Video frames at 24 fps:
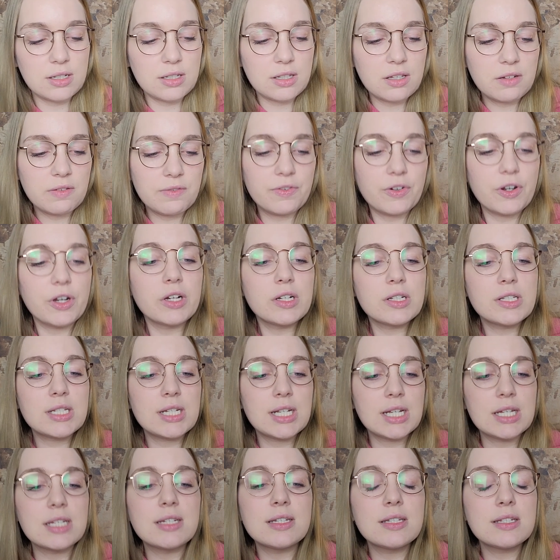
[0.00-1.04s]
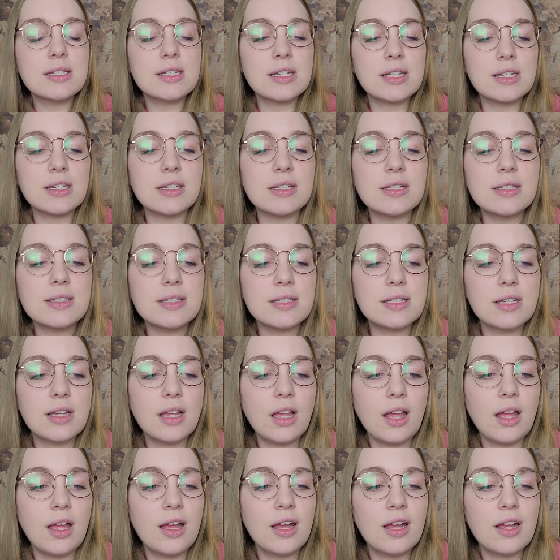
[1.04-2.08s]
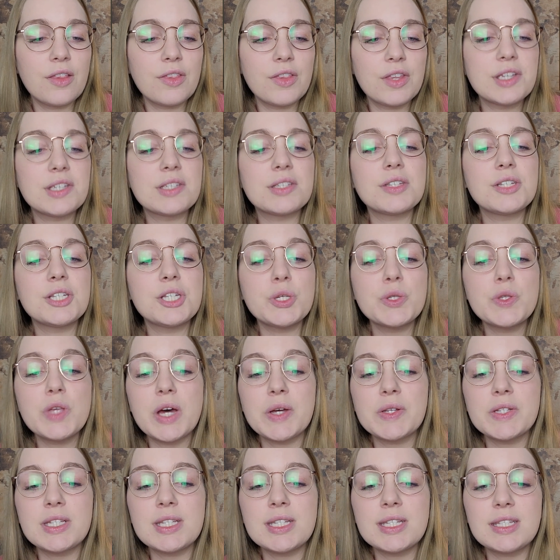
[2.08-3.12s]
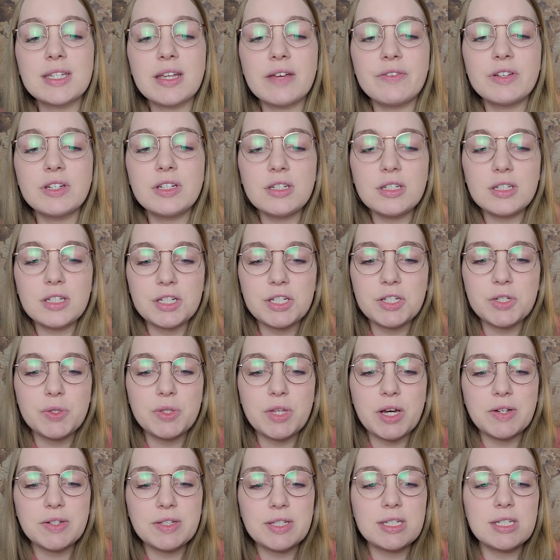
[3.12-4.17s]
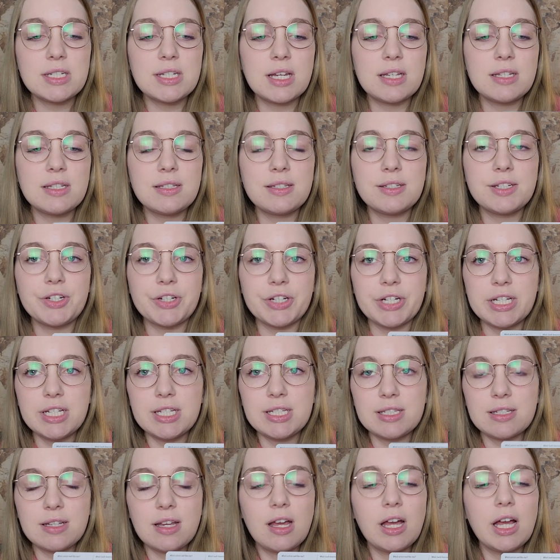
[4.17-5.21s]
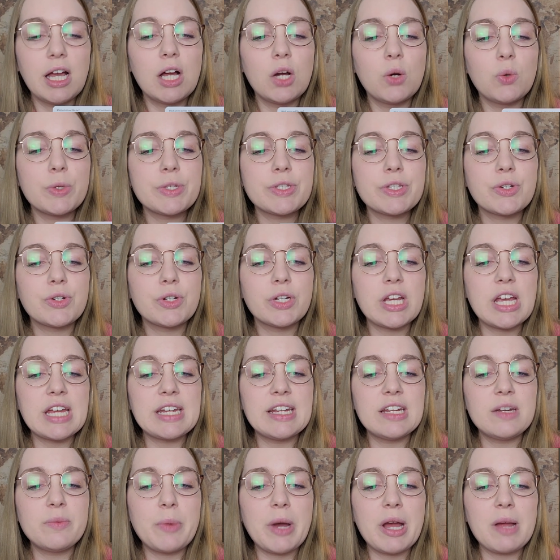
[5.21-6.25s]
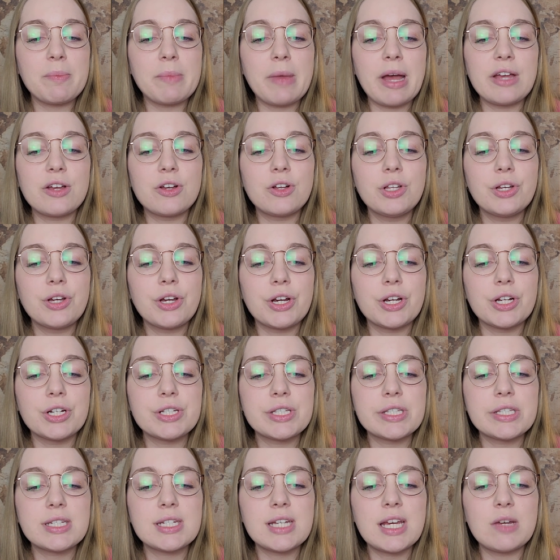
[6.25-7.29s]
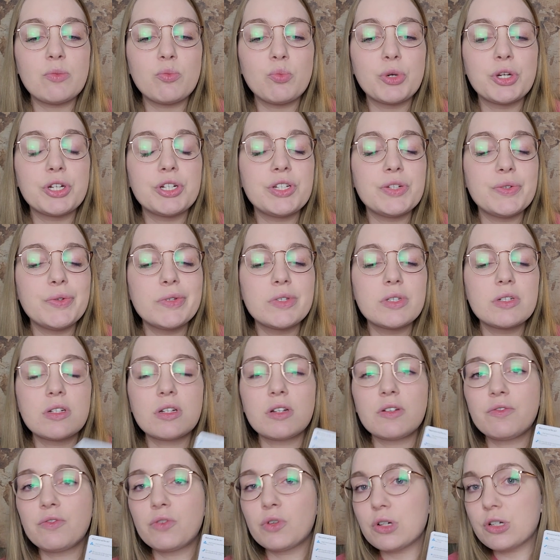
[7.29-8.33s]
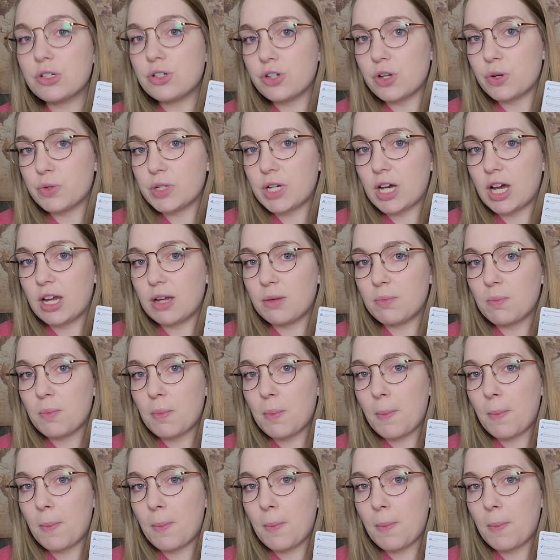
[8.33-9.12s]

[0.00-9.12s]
first hint is this 2007 to 2010 series was created by Michael Hurst and produced for Showtime.